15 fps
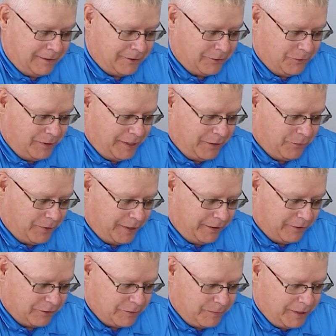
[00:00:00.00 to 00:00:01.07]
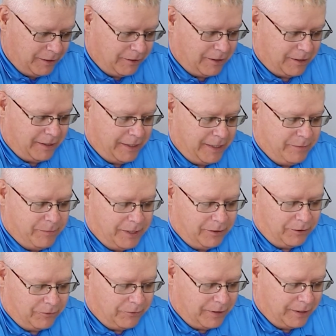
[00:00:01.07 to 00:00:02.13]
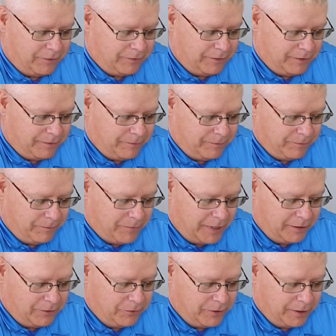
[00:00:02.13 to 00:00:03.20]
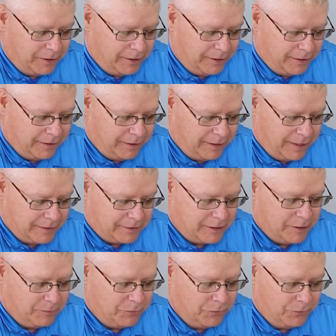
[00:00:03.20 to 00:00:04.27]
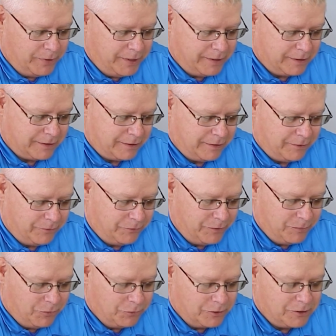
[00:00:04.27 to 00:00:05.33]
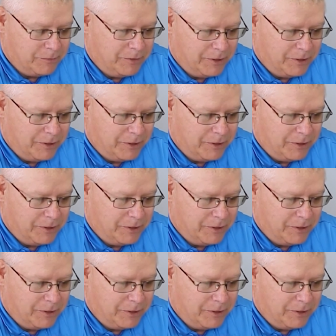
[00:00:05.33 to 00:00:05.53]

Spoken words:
So anyway, there's been a lot of hay baled around Milo area the last couple weeks. Reports